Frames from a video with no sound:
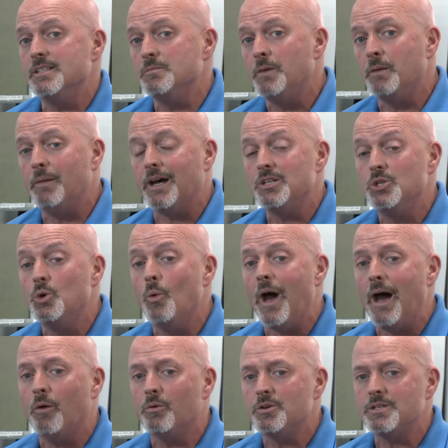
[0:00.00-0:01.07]
has been about 2
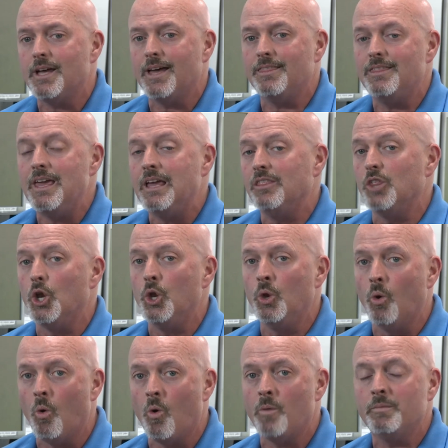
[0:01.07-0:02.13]
hours. I think the
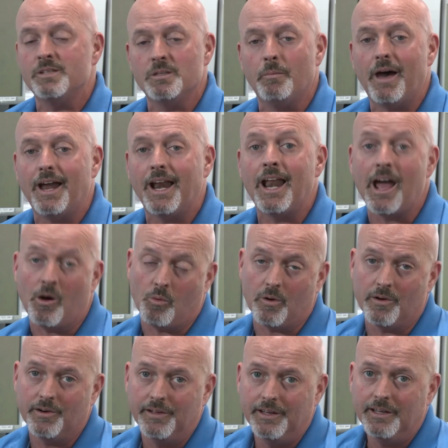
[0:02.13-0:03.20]
norm is about an hour